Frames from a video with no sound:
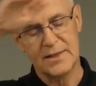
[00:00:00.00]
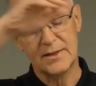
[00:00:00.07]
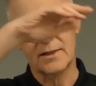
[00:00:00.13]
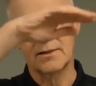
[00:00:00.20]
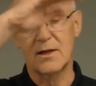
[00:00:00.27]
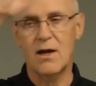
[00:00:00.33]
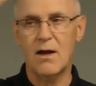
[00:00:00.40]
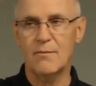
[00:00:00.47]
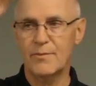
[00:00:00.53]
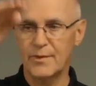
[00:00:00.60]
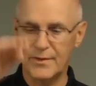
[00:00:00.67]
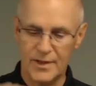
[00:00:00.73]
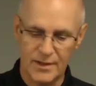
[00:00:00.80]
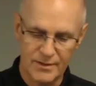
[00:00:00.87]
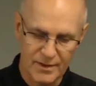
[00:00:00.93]
at the top,
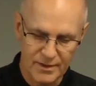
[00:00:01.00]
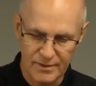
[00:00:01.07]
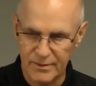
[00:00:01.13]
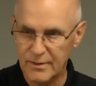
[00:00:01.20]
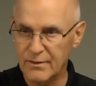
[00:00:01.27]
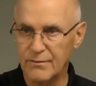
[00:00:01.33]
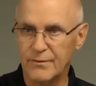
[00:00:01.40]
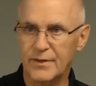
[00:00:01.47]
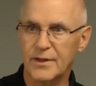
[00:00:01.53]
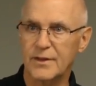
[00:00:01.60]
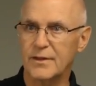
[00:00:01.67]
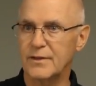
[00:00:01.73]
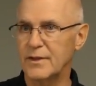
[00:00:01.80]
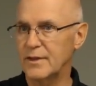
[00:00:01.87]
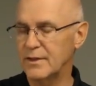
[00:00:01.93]
and then
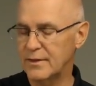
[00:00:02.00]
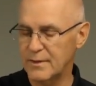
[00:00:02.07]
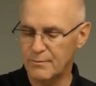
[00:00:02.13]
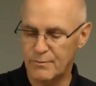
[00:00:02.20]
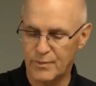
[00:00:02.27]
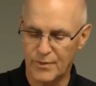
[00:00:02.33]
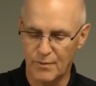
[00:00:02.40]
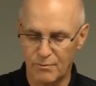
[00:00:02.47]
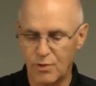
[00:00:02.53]
the